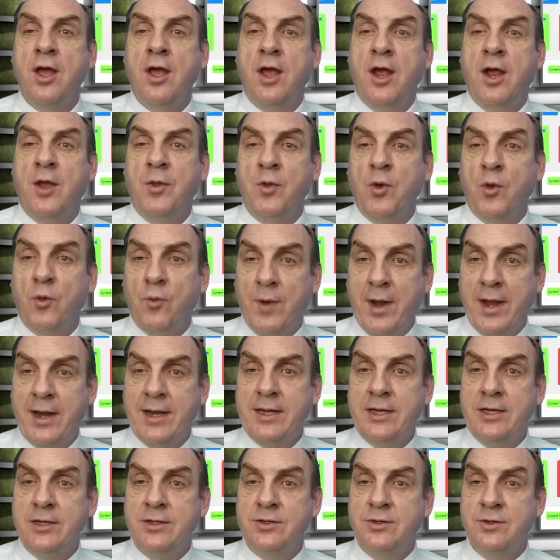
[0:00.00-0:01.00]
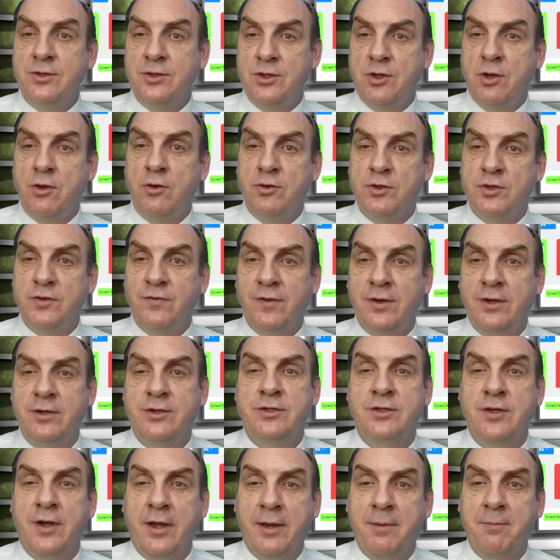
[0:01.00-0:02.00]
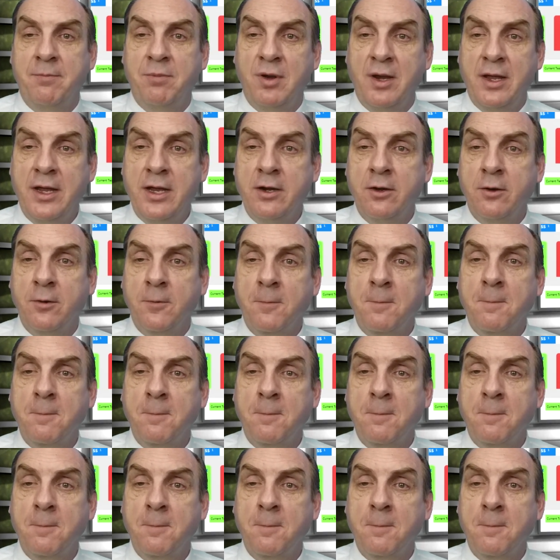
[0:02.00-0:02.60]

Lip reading: and they're ready to use Finish Line Planner.